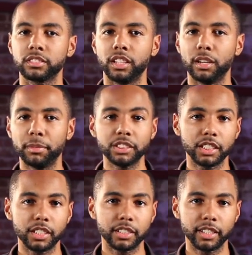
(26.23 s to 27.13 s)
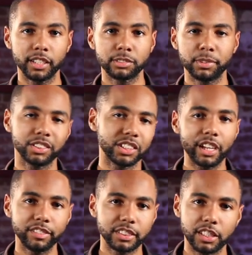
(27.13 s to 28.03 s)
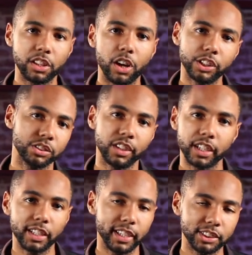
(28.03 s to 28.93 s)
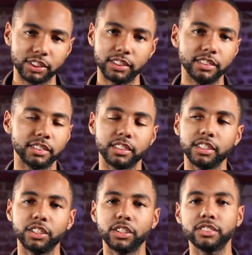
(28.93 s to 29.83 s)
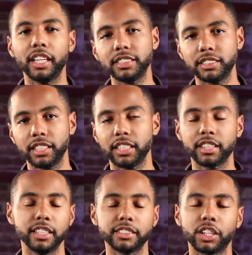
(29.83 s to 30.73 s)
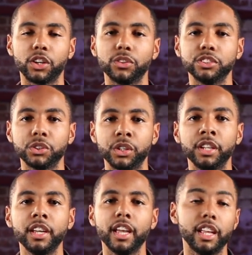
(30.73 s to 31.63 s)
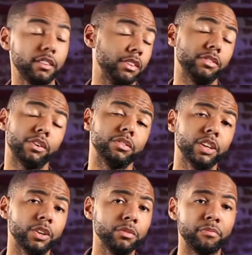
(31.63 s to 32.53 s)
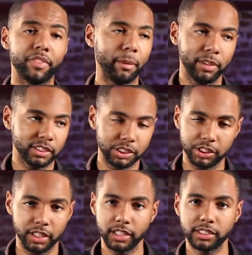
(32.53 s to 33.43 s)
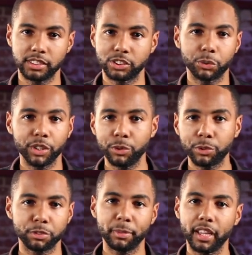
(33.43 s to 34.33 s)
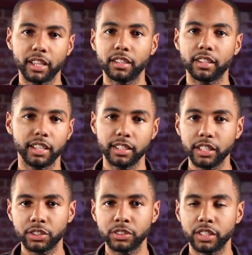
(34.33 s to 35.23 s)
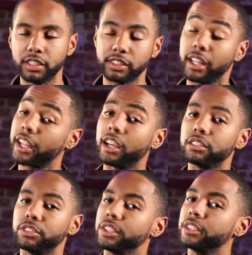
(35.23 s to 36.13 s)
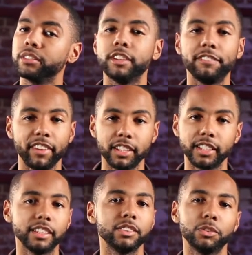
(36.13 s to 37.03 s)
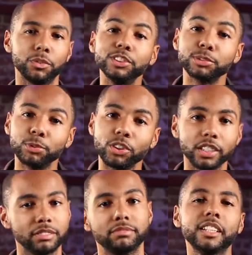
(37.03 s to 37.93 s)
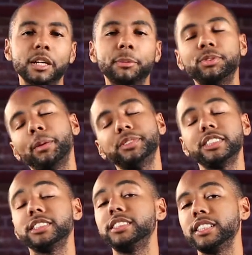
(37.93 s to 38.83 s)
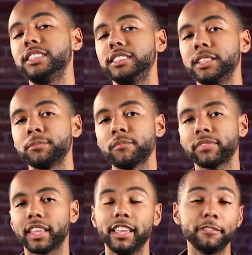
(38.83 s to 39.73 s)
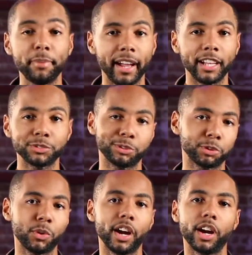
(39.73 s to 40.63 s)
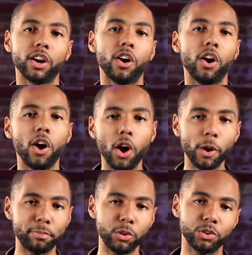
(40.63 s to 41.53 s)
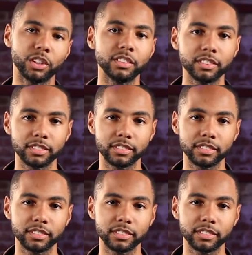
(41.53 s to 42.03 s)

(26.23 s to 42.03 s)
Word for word: and a bunch of other things, but there's obviously laws and regulations and you know testing and things that go into it. And if you vote no, that means that you're against it. So weed would remain illegal in the state of California, failing once more. Proposition 60, if passed, would require all porn